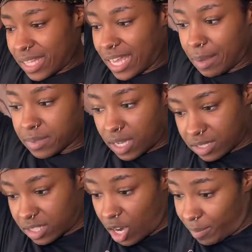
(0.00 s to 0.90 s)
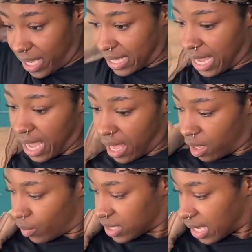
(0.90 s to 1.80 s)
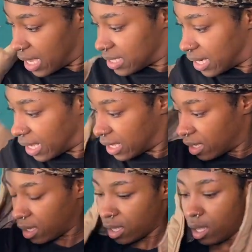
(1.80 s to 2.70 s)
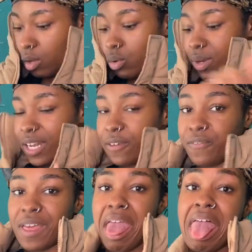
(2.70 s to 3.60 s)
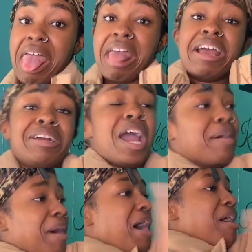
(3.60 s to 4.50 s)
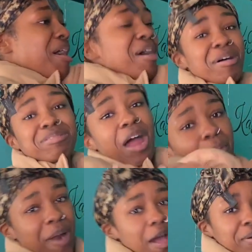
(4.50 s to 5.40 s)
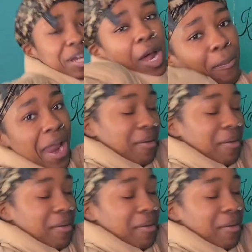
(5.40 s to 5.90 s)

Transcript: and I'm concerned because I got, what size did I get? Ooh, and it fits. Come on, don't play with it, don't play